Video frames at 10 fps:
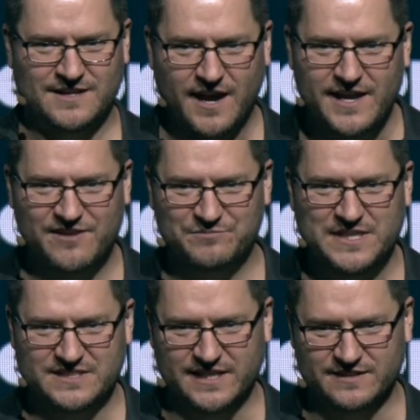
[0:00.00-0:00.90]
I have
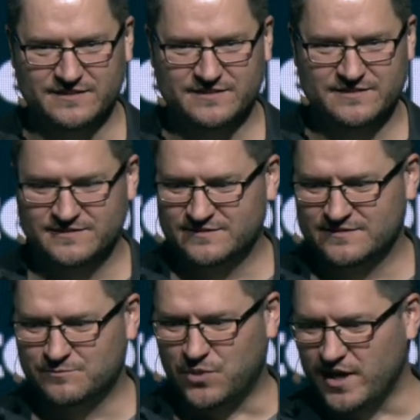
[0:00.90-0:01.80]
metadata.
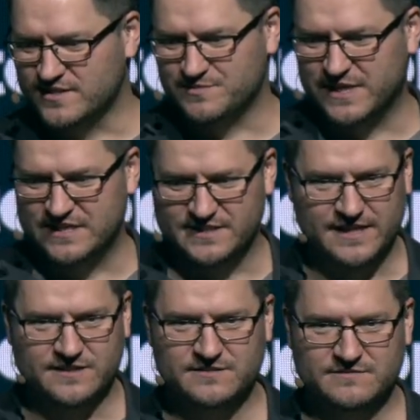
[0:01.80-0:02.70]
Brian's
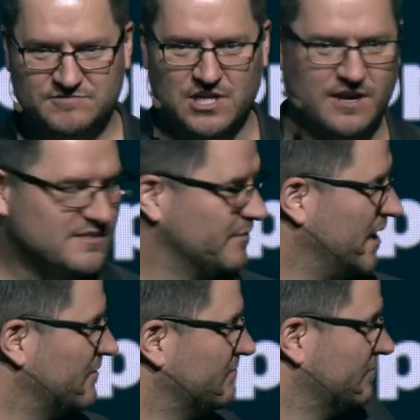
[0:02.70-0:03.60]
metadata talks
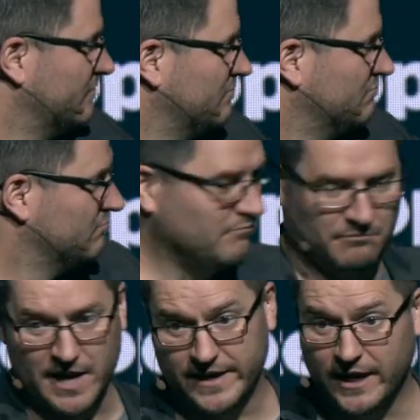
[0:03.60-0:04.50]
about
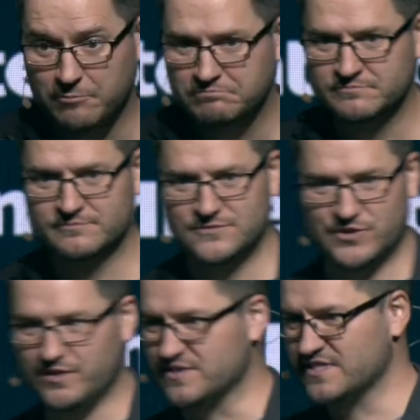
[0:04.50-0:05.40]
my name, You
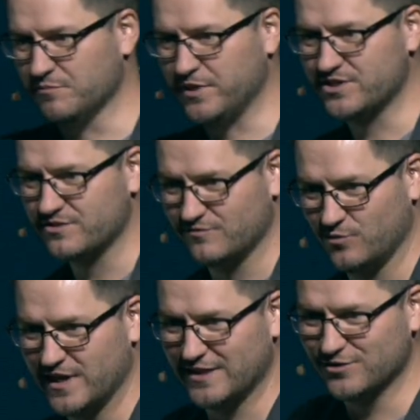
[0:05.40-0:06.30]
can even see a picture of
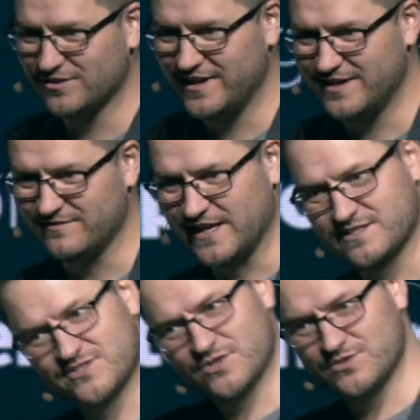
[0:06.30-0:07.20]
what I look like. That's
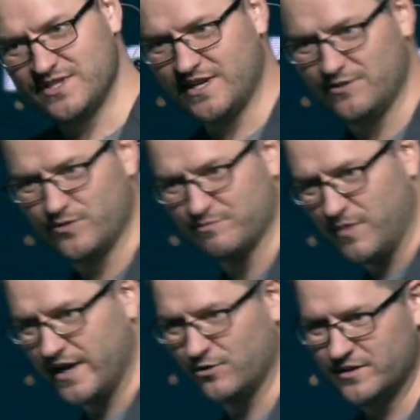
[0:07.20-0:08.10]
associated with
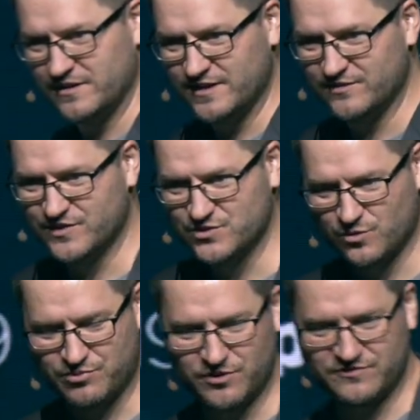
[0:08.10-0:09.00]
my own individual
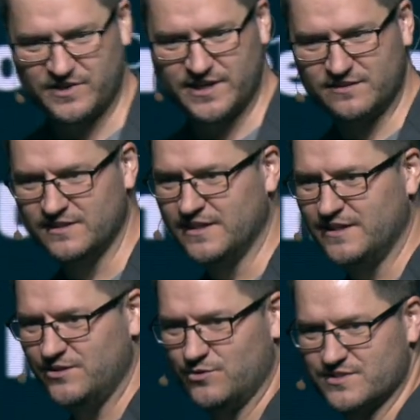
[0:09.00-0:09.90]
profile.
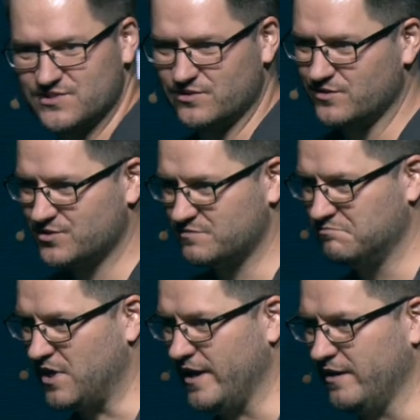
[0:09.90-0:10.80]
You can search
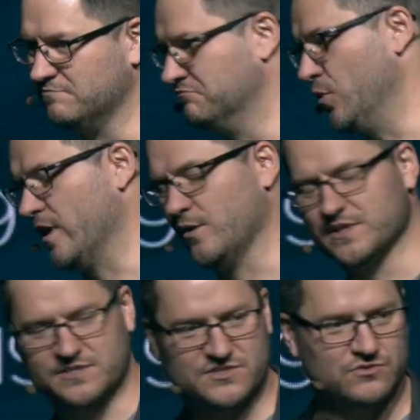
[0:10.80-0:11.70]
by where I
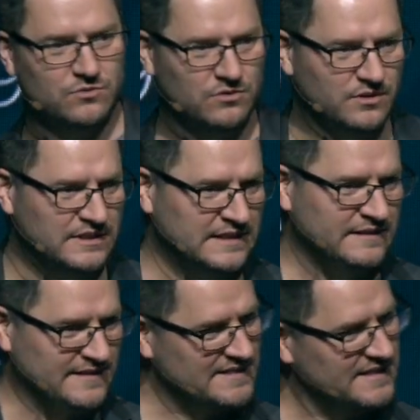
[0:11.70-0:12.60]
went to school.
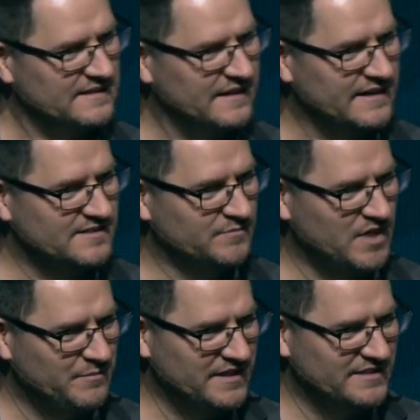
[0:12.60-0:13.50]
That's indexed in
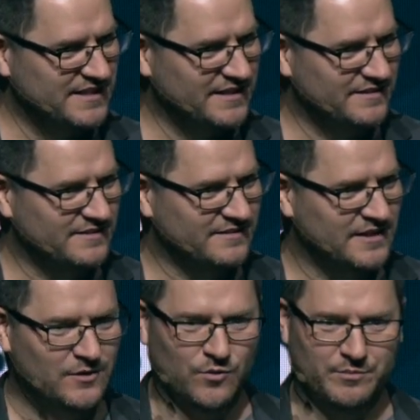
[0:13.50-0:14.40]
my metadata,
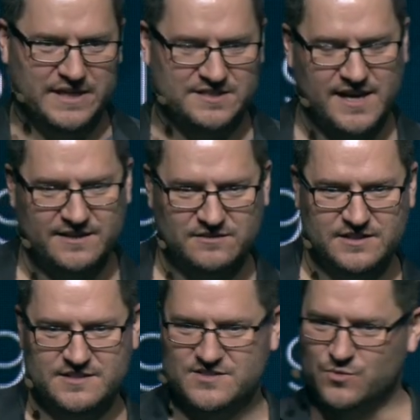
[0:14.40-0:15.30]
what my title
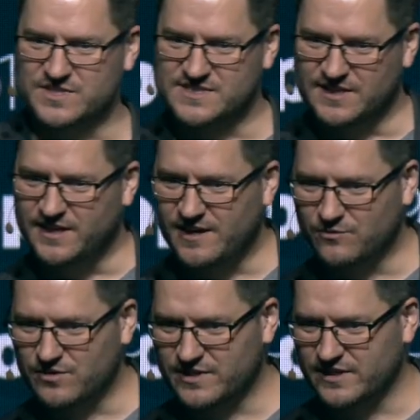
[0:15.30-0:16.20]
is, what city I
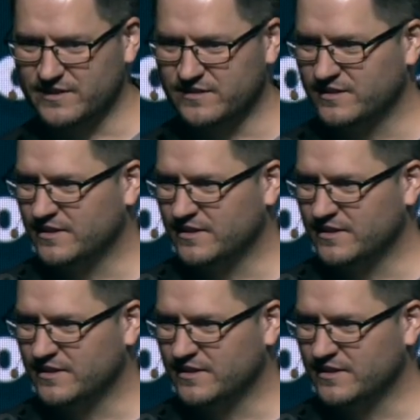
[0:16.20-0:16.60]
work in.